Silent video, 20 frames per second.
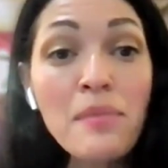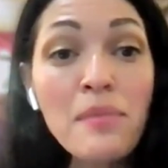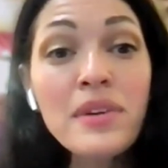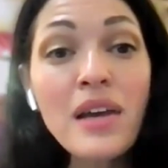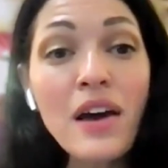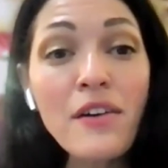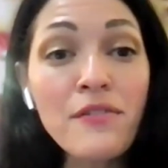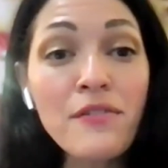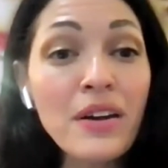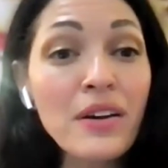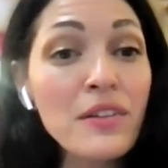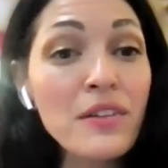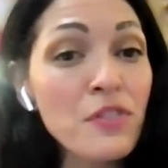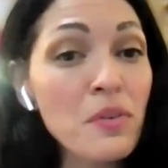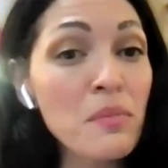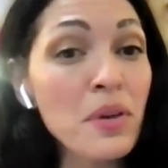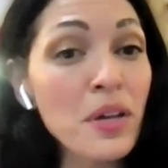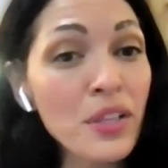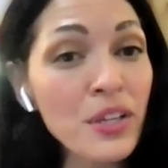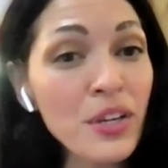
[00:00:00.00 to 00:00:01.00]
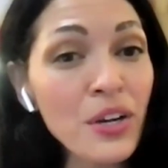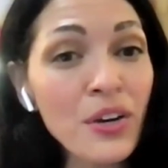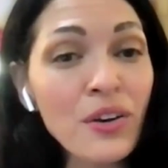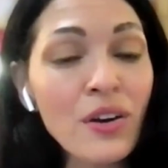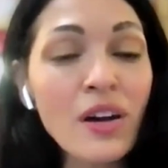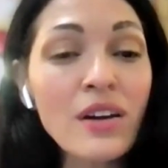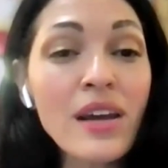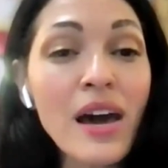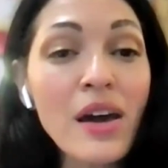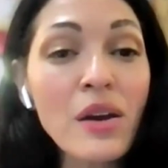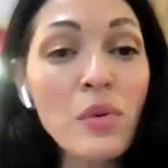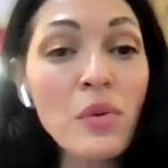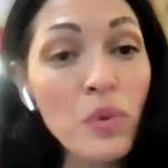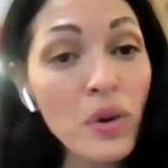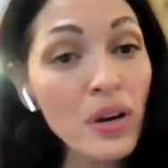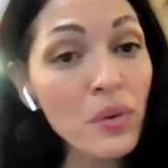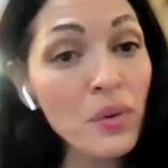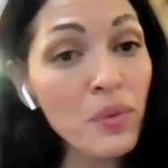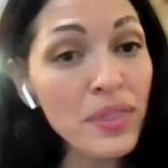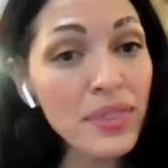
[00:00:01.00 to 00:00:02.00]
I'm not very familiar on how to
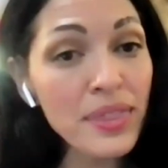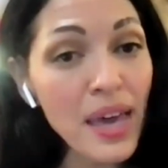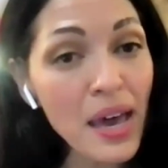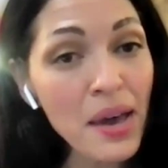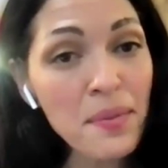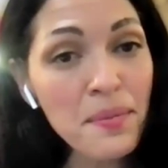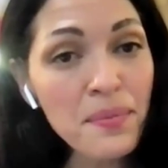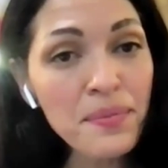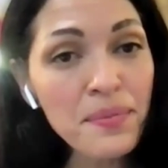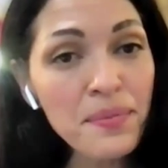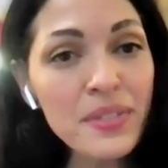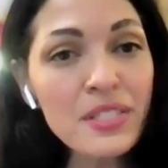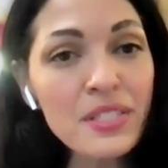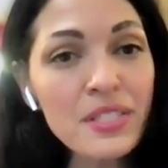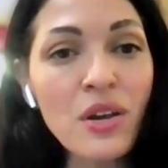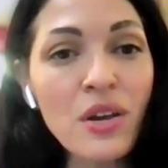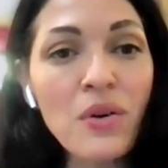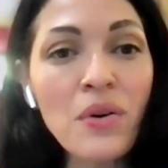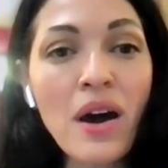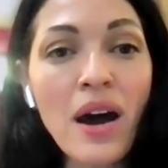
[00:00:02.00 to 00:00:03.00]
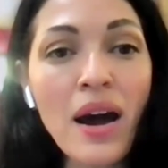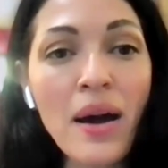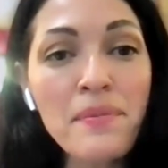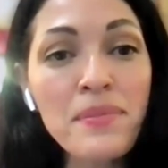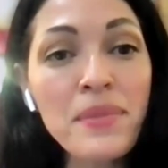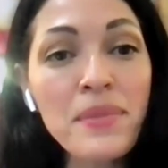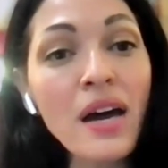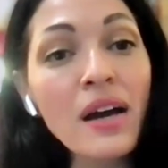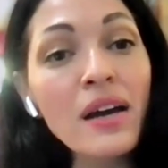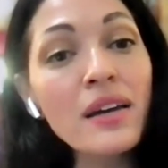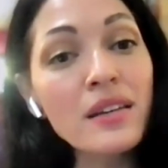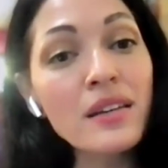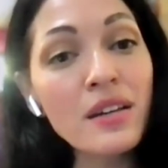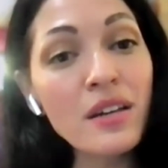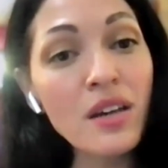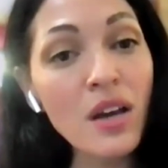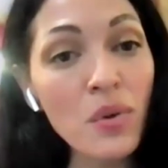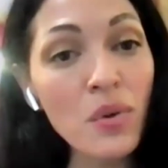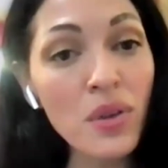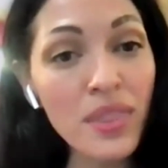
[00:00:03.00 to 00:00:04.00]
work with them, so I'm not going to
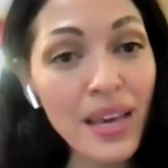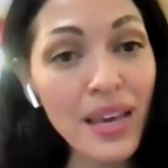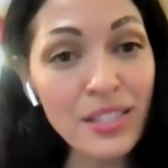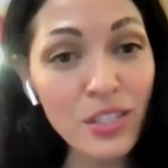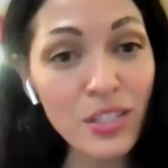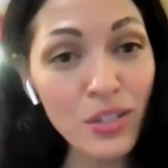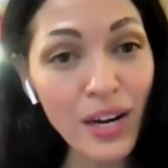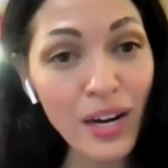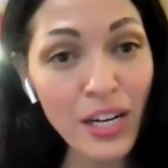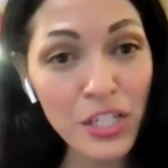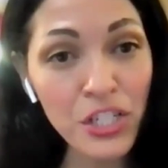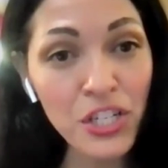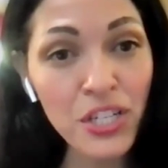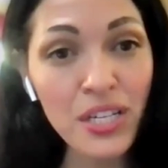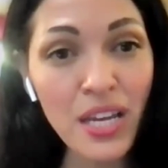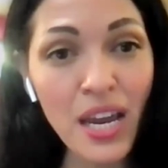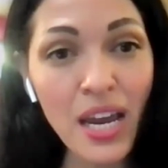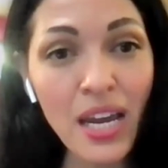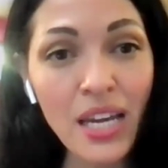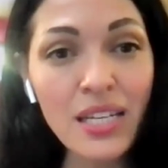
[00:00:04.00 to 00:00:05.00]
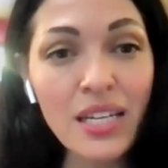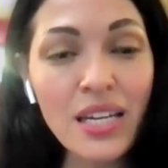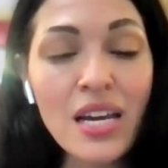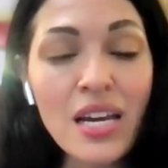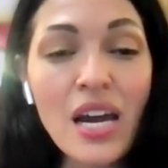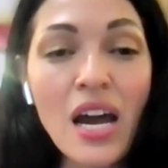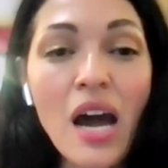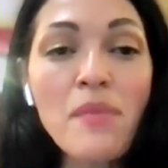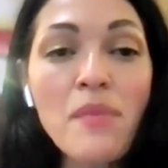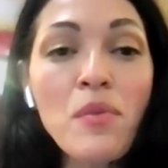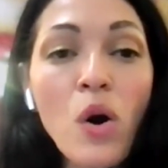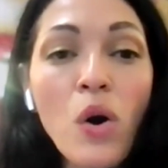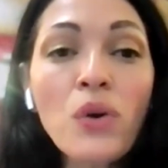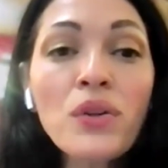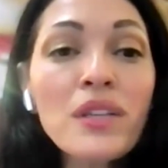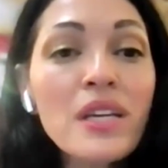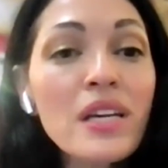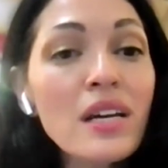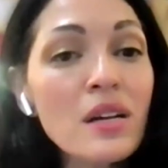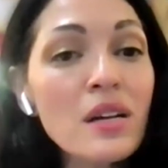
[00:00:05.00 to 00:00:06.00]
go in that direction yet. I'm
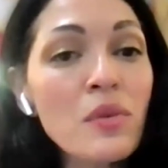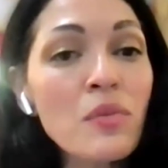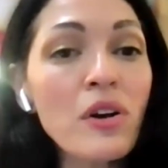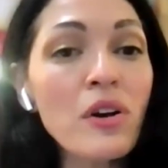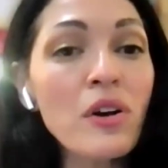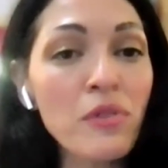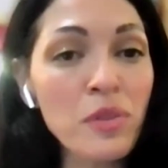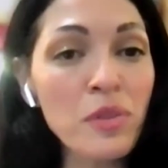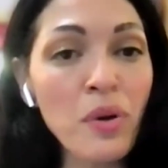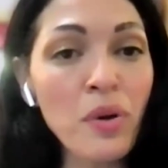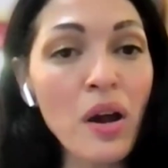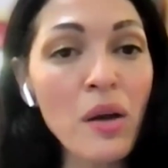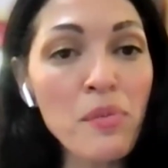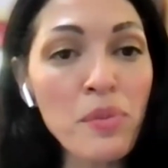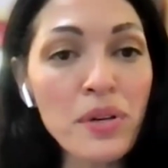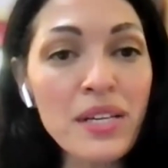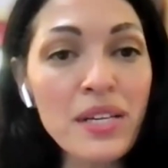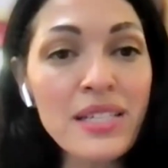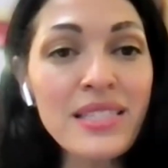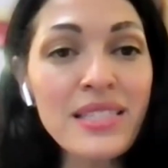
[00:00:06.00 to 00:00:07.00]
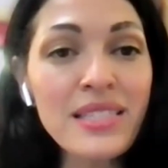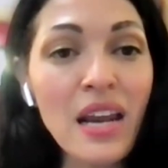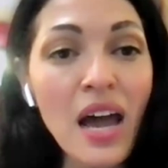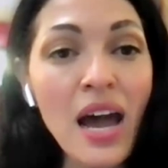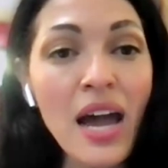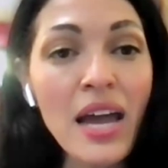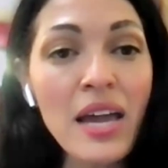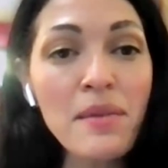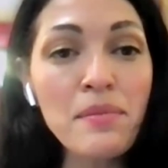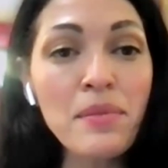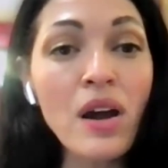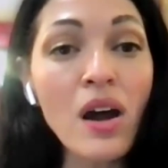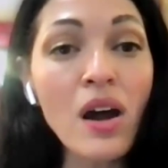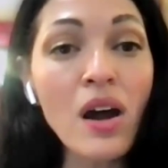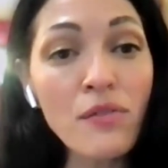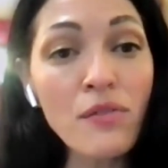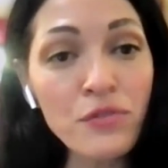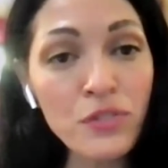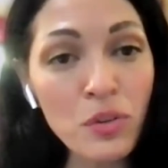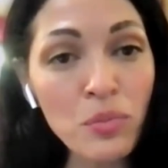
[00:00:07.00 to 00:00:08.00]
only going to work with properties that I am
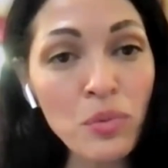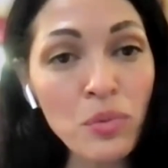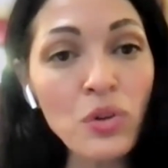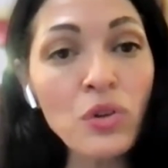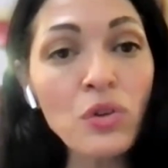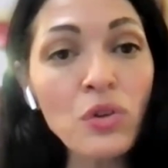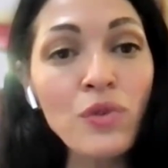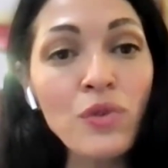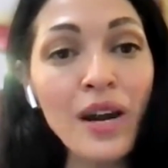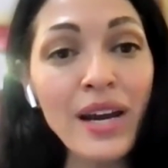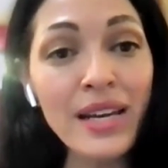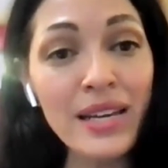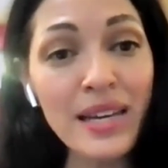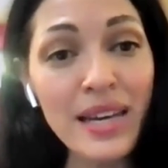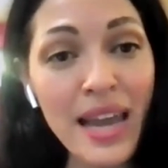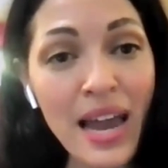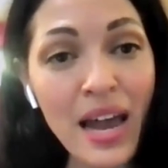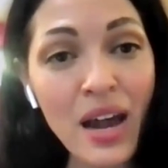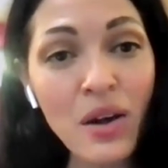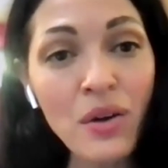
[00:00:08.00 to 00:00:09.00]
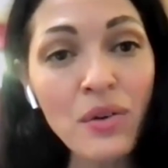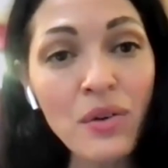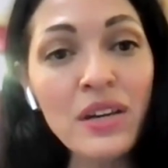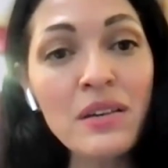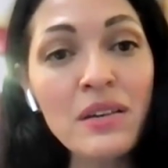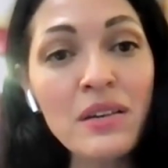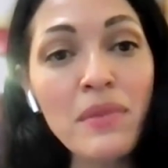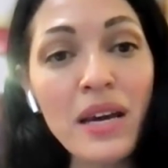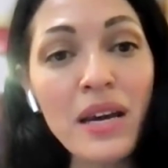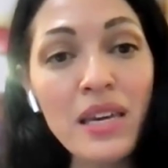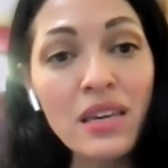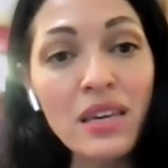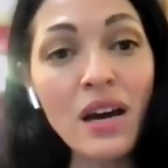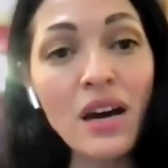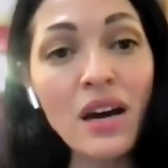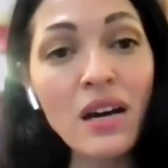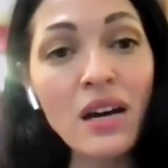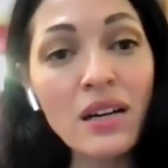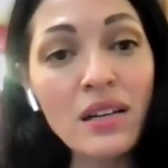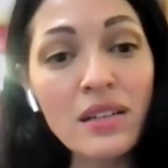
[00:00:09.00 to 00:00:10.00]
comfortable right now in my
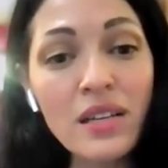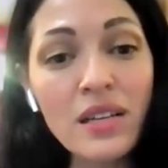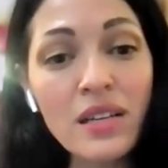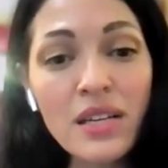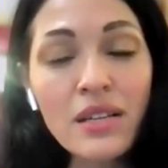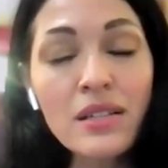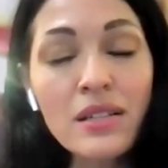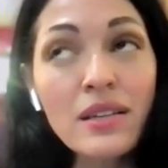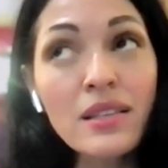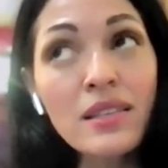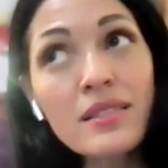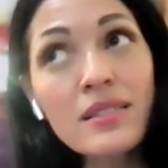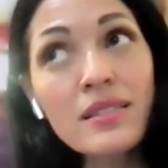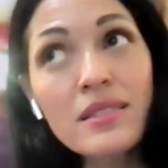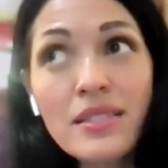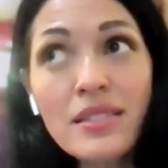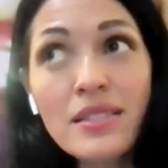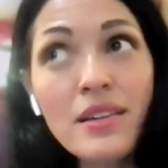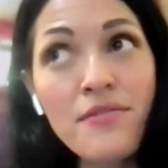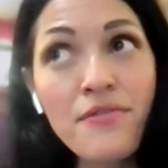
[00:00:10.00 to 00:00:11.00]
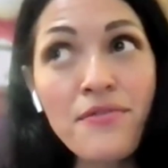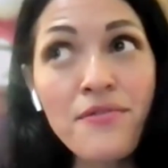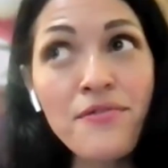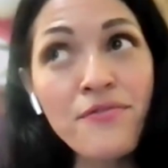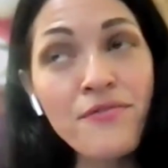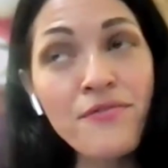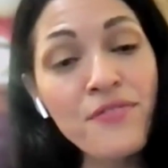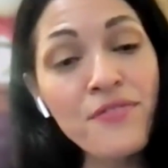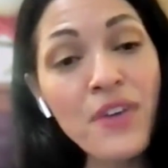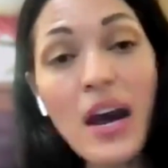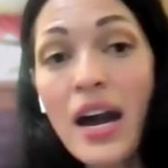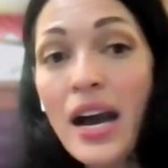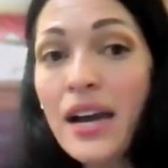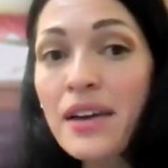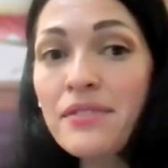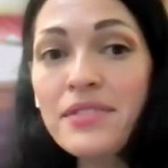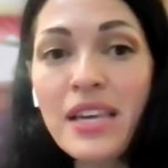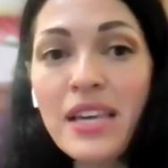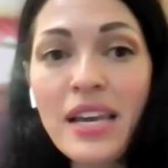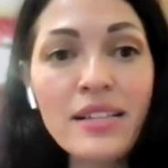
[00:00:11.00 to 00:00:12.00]
young
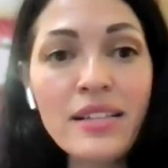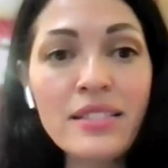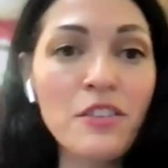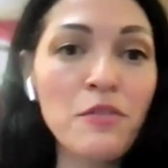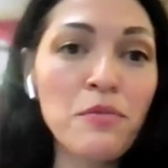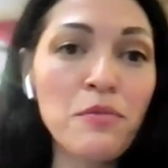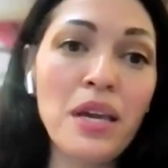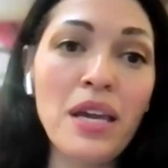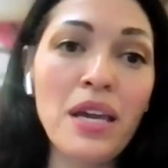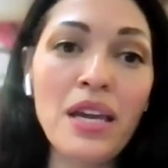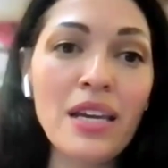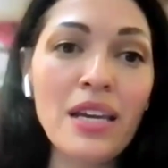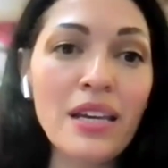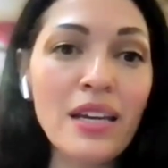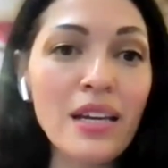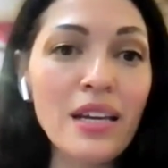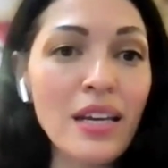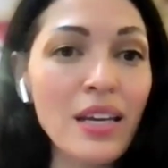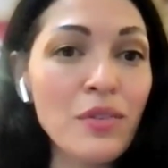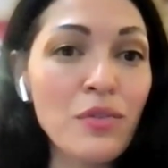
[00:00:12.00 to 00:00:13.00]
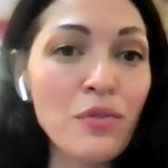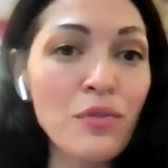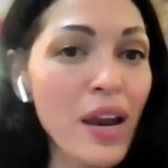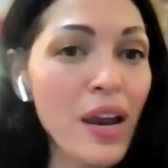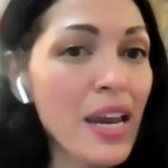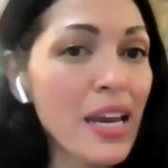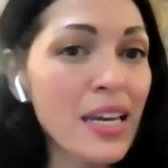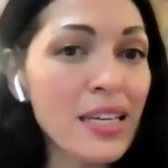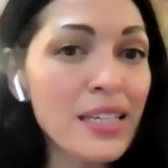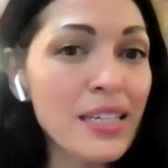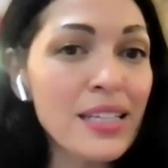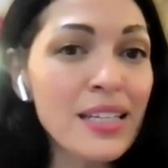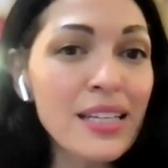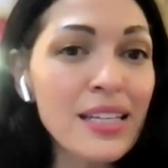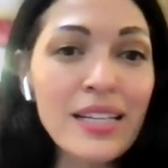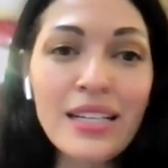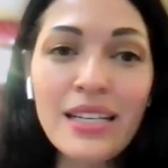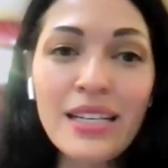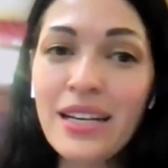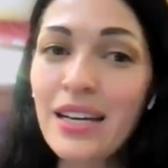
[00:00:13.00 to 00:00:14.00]
65 days of being in REIN.
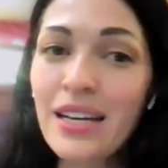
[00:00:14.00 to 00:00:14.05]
